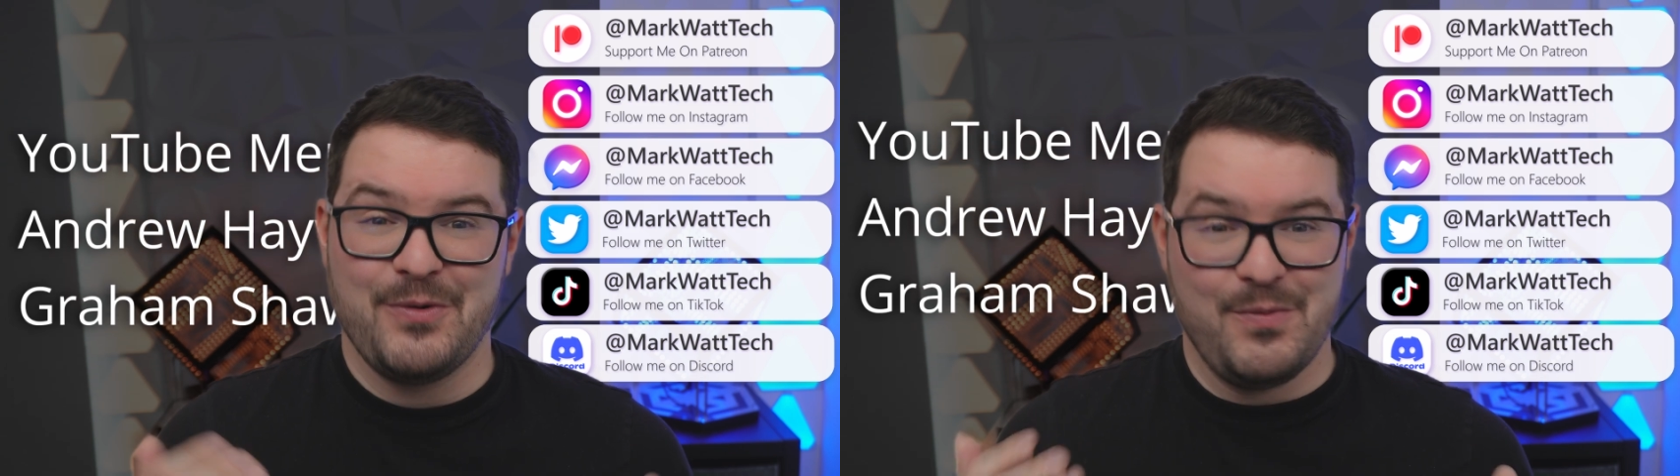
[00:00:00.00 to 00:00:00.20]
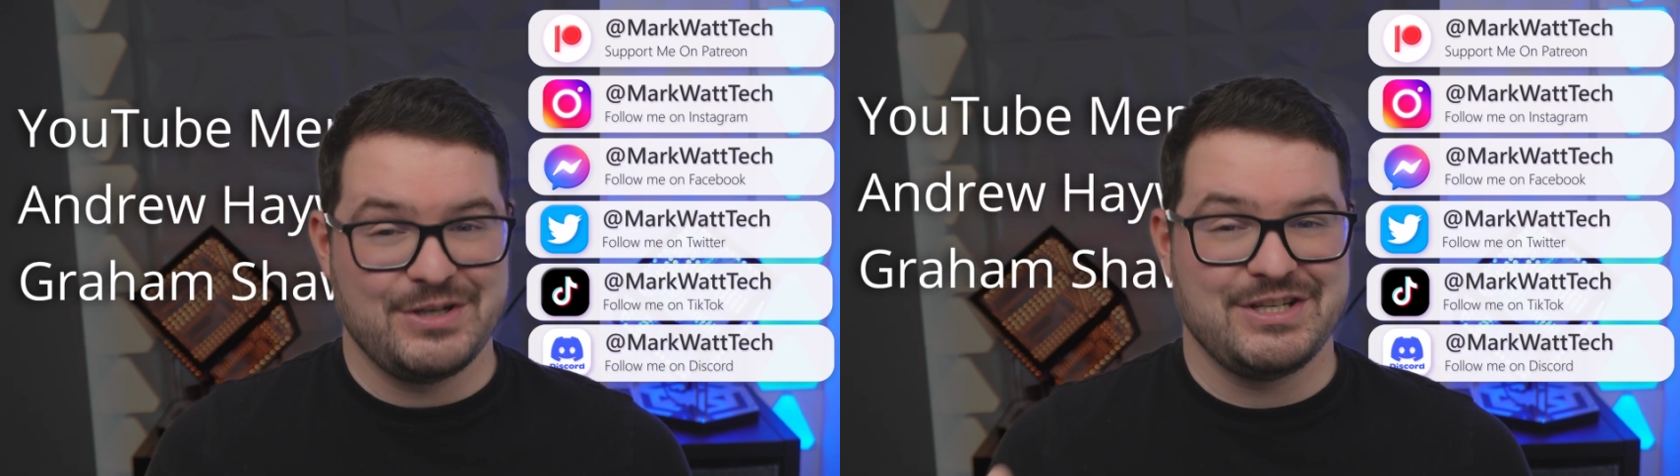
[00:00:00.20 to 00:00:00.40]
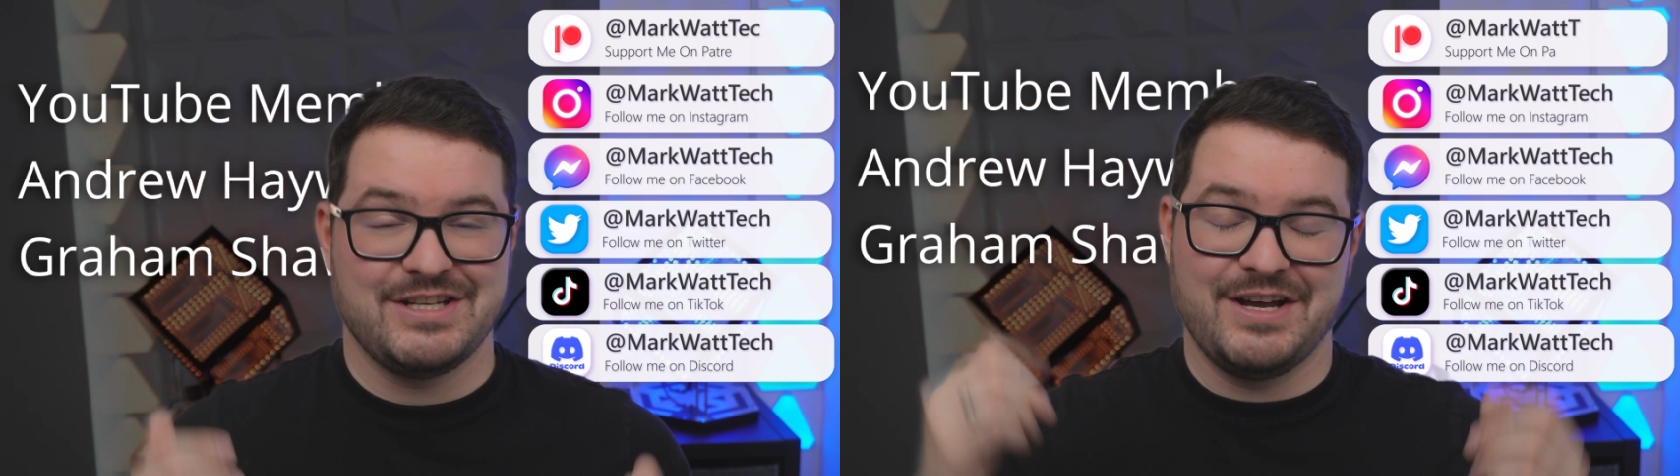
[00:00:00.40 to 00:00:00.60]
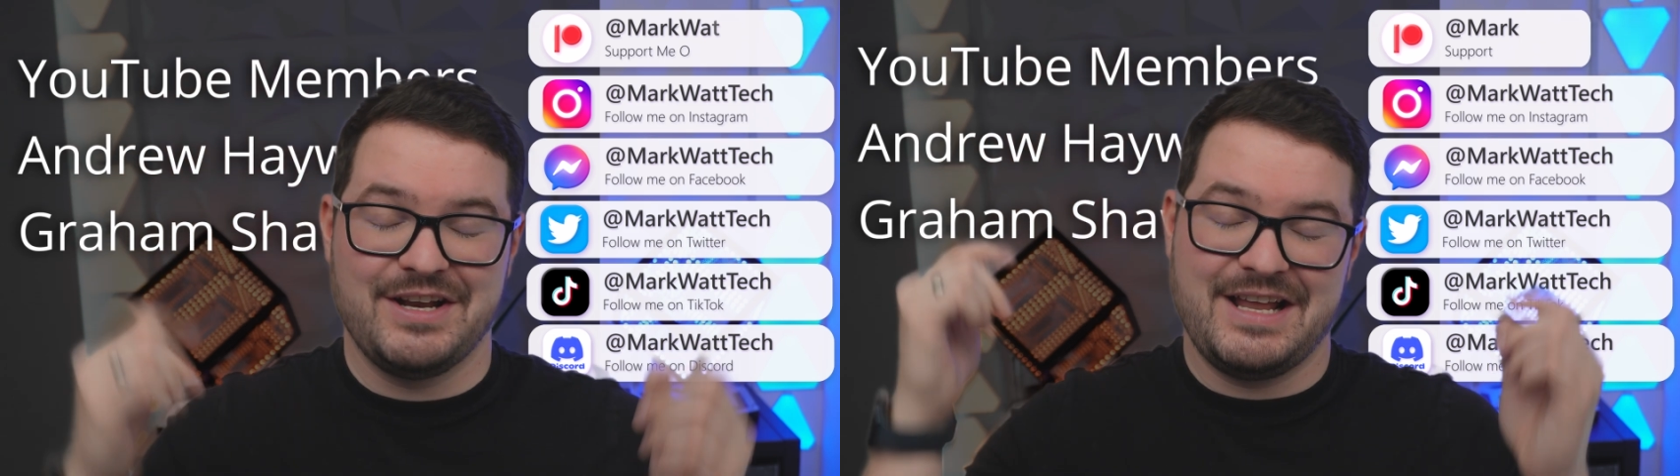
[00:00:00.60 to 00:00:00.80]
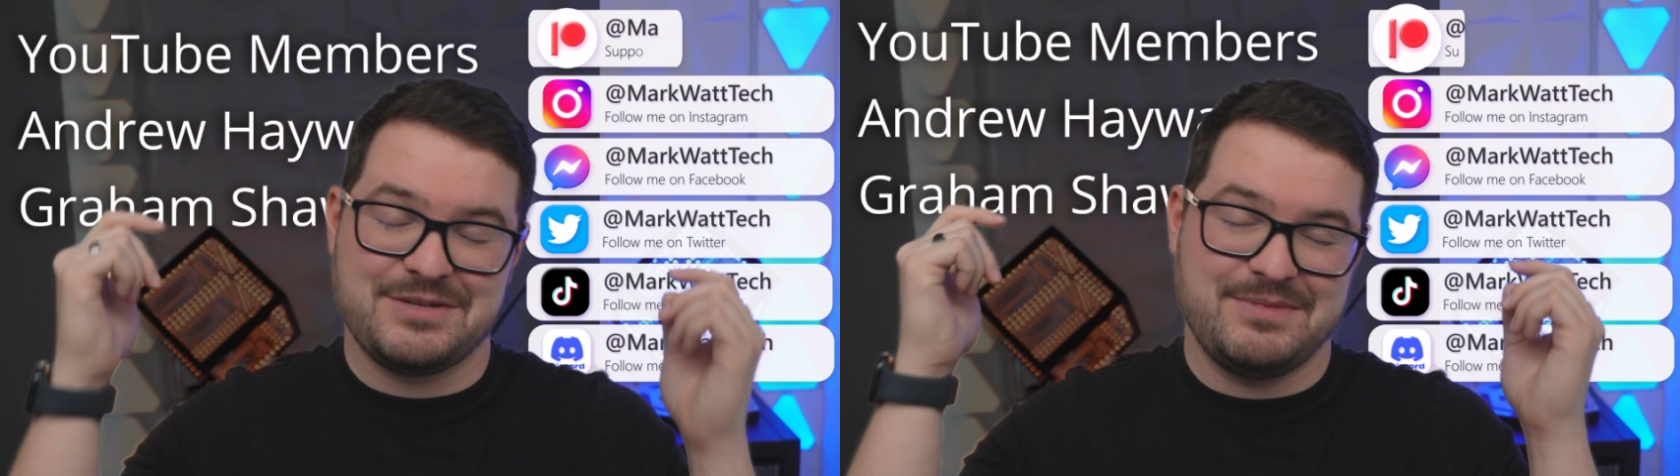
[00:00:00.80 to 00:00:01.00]
which in turn
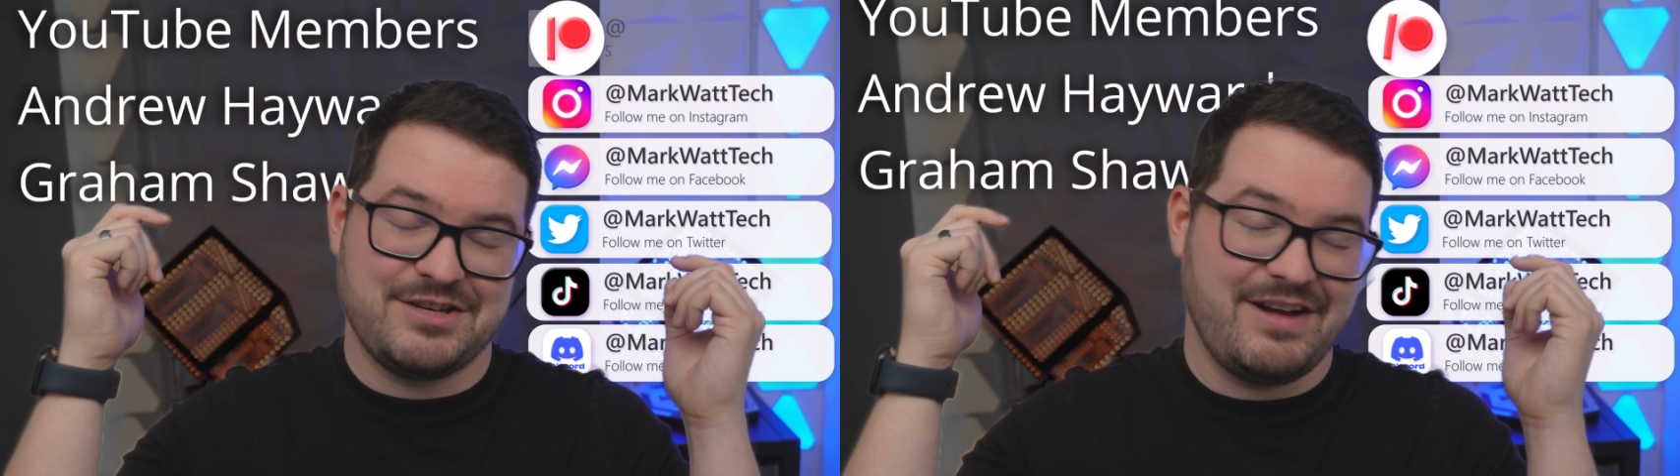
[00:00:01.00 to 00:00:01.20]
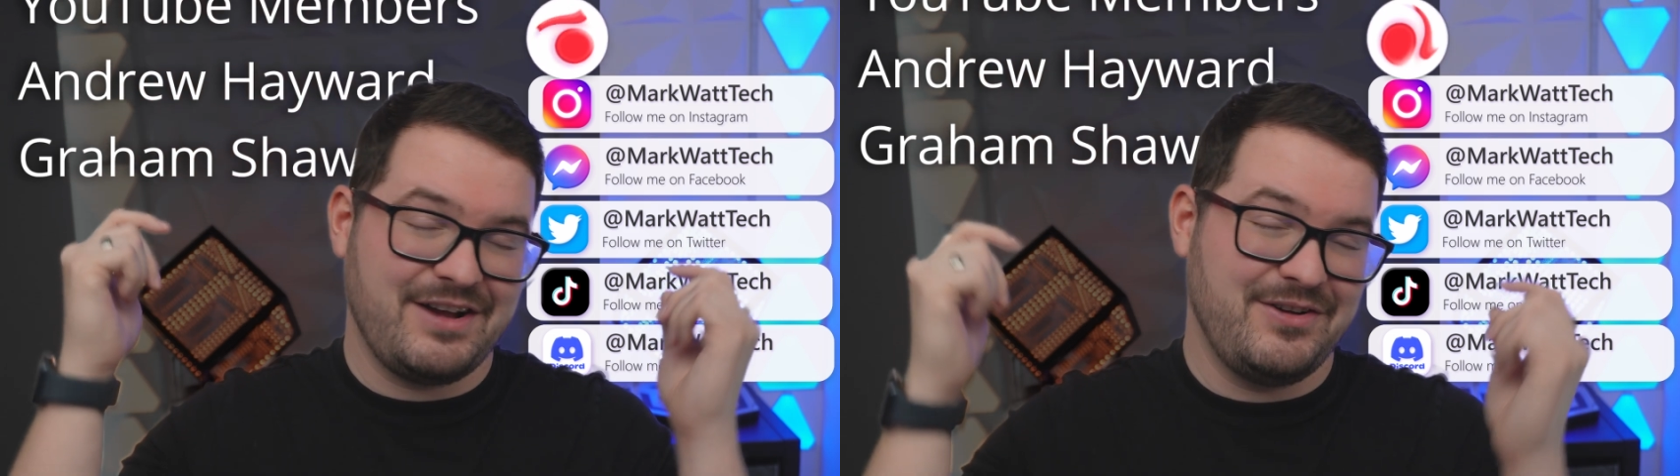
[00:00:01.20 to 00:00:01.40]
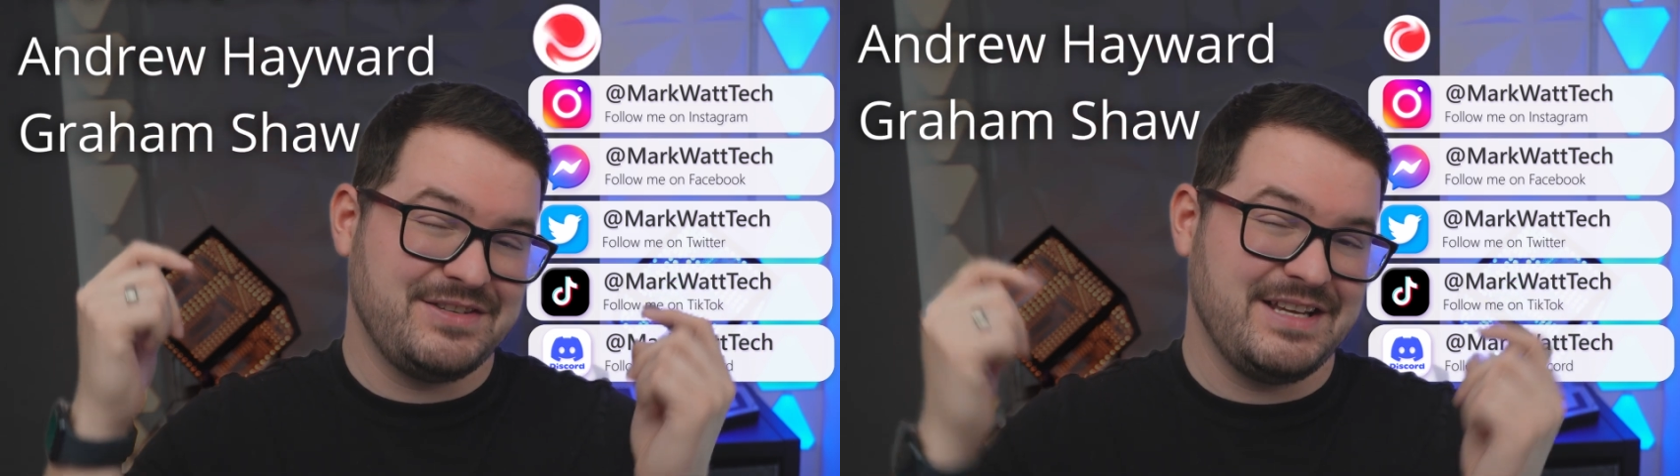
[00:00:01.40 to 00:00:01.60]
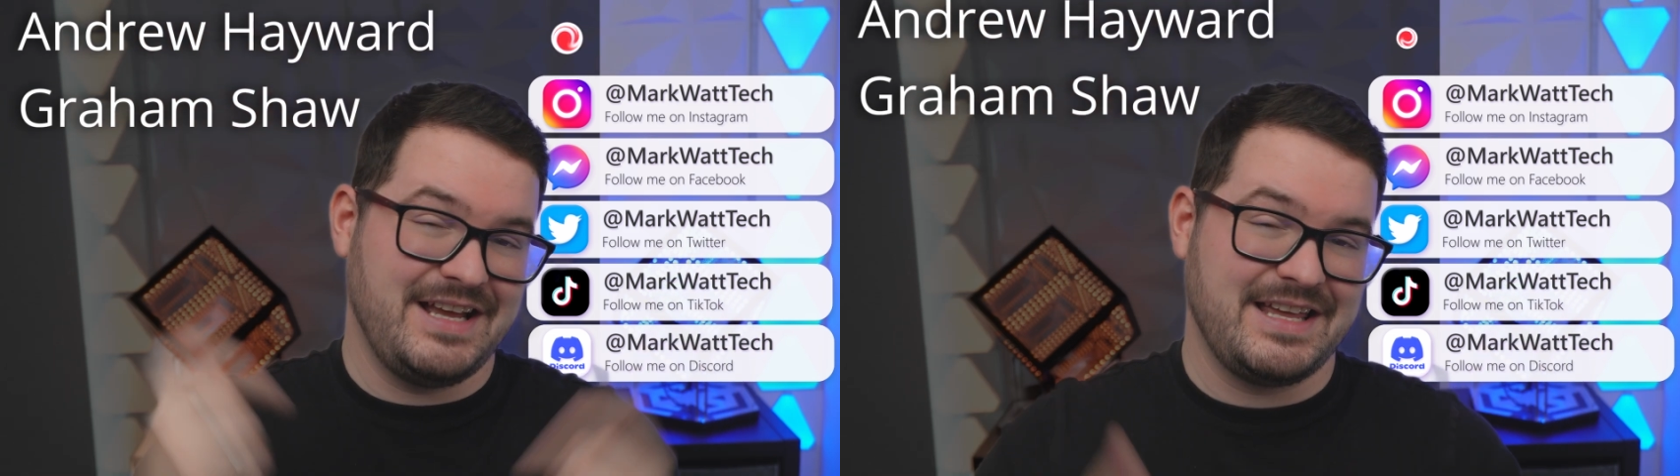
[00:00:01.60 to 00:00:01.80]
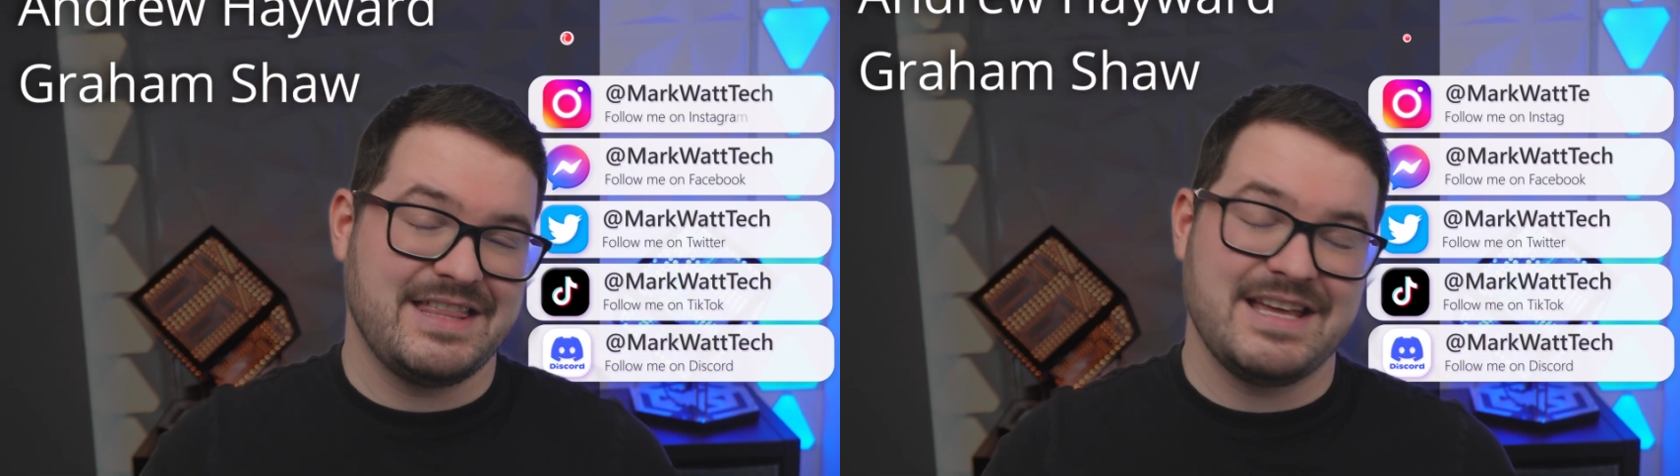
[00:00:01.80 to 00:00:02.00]
allows me to create content
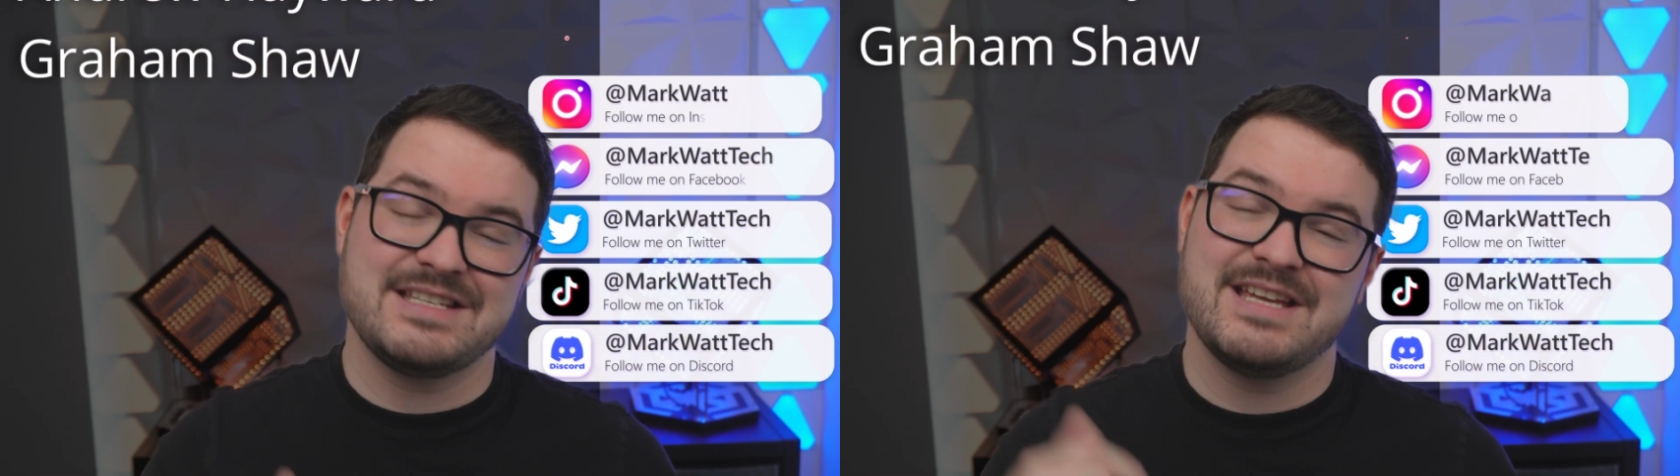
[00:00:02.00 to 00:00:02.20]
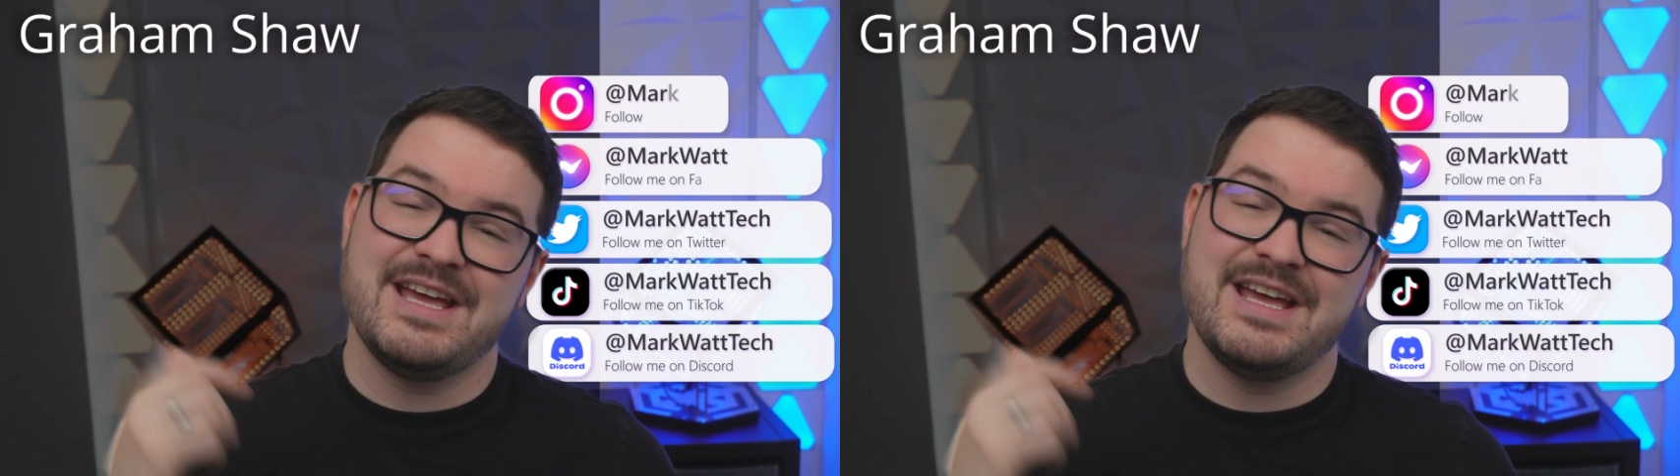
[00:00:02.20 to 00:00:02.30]
like this,